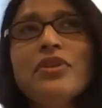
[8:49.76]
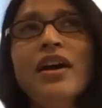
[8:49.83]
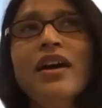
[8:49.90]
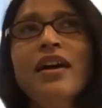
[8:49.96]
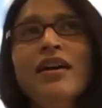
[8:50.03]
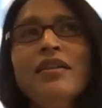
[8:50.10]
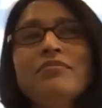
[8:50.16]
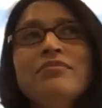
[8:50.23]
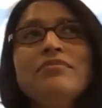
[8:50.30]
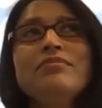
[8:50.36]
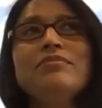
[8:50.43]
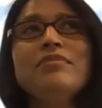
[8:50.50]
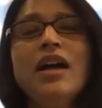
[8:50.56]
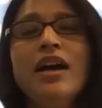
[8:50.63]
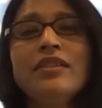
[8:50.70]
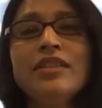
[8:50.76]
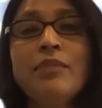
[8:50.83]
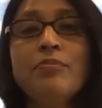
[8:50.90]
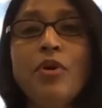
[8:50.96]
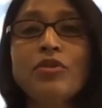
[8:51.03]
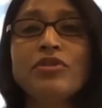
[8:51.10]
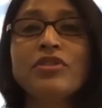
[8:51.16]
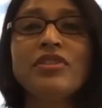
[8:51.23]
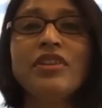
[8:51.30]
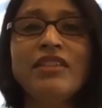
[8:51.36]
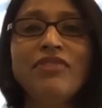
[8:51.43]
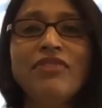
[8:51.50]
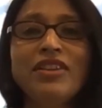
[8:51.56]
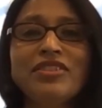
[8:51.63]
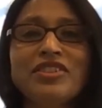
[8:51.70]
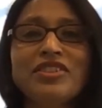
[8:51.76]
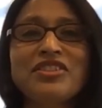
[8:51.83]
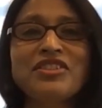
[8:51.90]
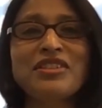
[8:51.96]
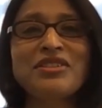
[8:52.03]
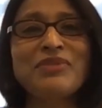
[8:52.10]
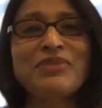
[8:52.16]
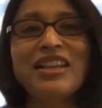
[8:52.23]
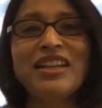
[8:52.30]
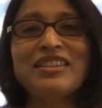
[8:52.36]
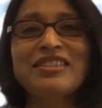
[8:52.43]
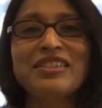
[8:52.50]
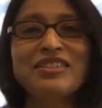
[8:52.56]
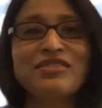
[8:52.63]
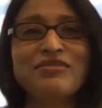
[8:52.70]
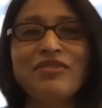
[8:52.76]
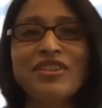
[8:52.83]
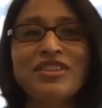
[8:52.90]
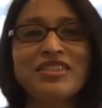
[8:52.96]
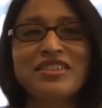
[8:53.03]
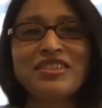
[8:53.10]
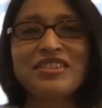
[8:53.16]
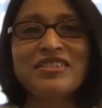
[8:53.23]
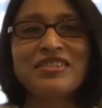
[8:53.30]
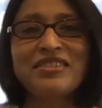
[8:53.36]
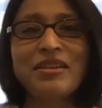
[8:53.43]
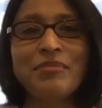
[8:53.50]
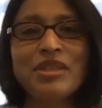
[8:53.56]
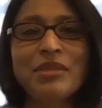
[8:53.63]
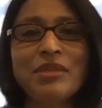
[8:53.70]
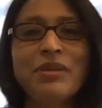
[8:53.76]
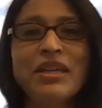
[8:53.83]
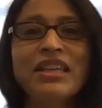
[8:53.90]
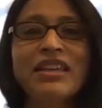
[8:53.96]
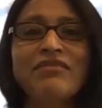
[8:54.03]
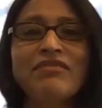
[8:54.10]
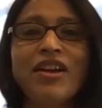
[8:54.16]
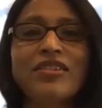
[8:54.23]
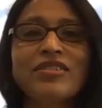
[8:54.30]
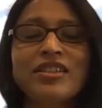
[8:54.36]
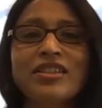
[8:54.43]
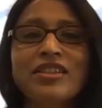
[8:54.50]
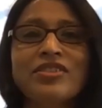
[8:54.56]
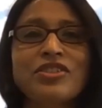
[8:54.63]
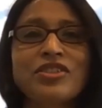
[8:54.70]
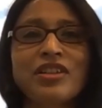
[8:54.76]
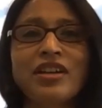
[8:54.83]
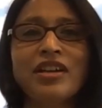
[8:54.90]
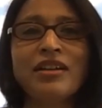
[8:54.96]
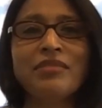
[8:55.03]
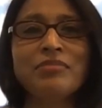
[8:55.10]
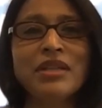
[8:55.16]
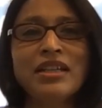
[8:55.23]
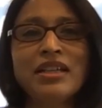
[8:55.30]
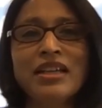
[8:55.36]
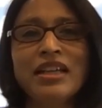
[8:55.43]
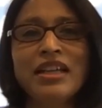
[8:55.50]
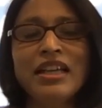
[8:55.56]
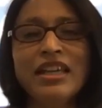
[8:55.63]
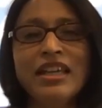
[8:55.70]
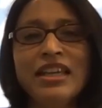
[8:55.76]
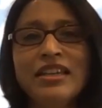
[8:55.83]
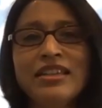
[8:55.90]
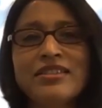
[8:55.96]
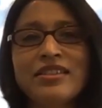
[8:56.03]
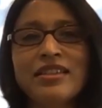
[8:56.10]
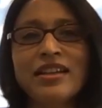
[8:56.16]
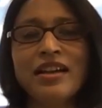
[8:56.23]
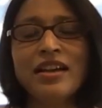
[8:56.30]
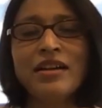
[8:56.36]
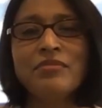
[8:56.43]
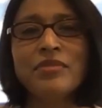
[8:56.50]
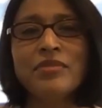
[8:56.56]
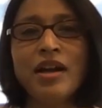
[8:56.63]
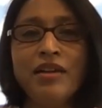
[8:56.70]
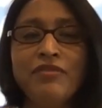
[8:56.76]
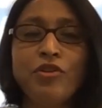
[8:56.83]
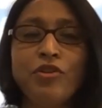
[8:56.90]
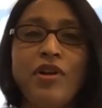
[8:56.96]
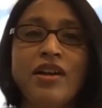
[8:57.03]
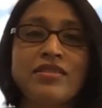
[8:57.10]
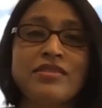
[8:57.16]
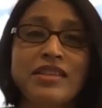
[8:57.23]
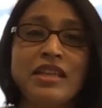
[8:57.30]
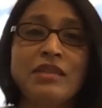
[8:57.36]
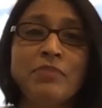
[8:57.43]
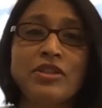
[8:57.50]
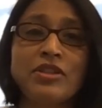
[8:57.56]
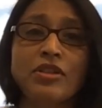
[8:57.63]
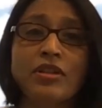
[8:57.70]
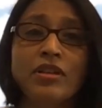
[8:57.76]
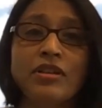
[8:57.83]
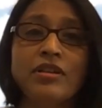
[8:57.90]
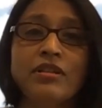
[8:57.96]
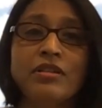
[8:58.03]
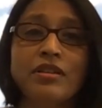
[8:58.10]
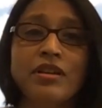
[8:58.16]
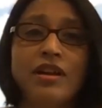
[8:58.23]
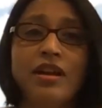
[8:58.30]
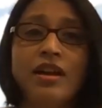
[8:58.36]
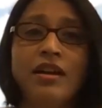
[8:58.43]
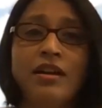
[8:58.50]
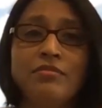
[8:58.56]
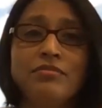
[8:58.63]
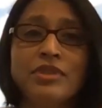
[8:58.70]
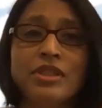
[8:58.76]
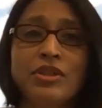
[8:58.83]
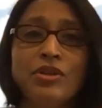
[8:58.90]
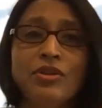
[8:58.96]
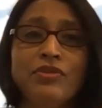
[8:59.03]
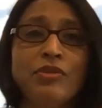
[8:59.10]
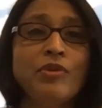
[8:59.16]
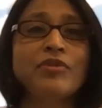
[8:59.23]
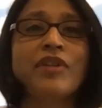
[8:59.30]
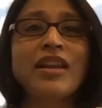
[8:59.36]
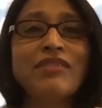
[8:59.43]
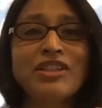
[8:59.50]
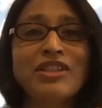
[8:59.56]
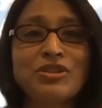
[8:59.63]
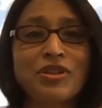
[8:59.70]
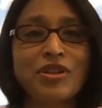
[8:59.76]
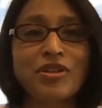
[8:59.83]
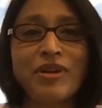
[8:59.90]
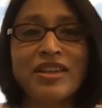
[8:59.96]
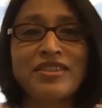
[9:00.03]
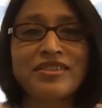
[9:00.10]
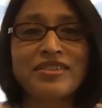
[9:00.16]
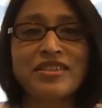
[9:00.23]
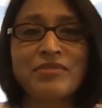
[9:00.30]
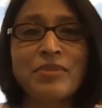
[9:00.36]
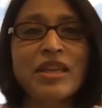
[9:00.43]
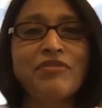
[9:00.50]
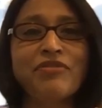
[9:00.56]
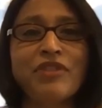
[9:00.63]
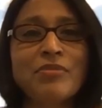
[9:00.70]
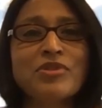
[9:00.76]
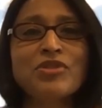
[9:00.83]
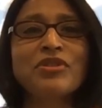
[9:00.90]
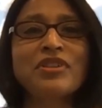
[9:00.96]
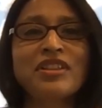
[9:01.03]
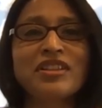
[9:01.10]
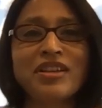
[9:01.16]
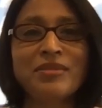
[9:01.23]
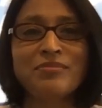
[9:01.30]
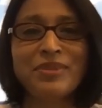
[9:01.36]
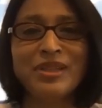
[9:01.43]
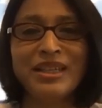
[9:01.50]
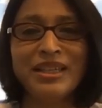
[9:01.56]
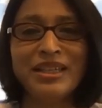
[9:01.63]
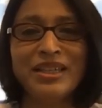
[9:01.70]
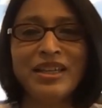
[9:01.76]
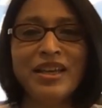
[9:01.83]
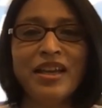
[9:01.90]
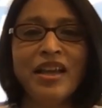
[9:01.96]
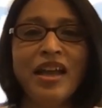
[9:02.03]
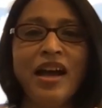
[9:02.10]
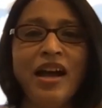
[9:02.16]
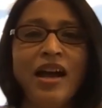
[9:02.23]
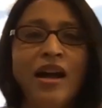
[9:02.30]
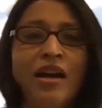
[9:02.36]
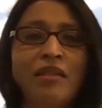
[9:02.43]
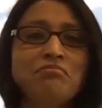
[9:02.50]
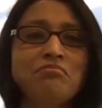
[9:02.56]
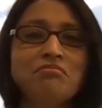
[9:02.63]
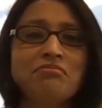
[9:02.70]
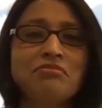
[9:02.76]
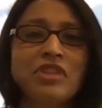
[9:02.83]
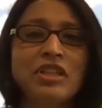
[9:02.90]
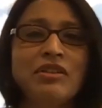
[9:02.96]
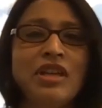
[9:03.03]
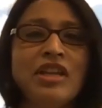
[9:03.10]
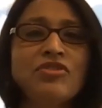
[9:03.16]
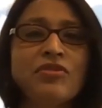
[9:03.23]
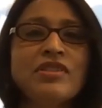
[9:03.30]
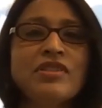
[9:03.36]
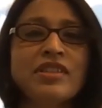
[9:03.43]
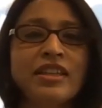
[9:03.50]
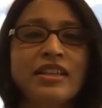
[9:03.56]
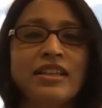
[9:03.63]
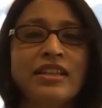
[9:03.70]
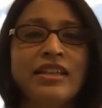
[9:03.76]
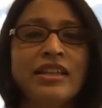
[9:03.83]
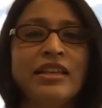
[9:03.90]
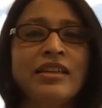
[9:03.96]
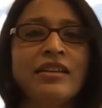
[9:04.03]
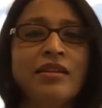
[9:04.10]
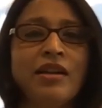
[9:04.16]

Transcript: um, uh, they're both advantages as well as disadvantages. I mean, the big advantage uh, is um, uh, for us in particular, um, you know, we were relevant to the crisis. Being a pharmaceutical company, um, be intrinsically,